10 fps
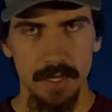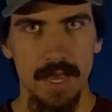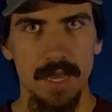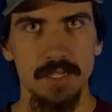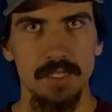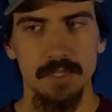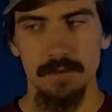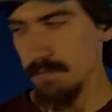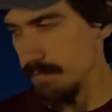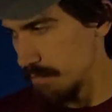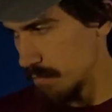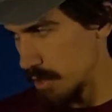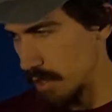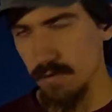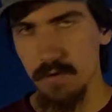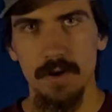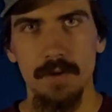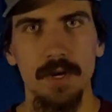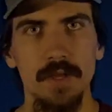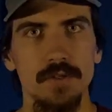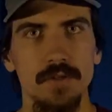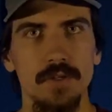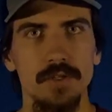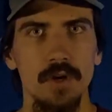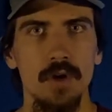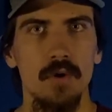as software-defined radio tuners,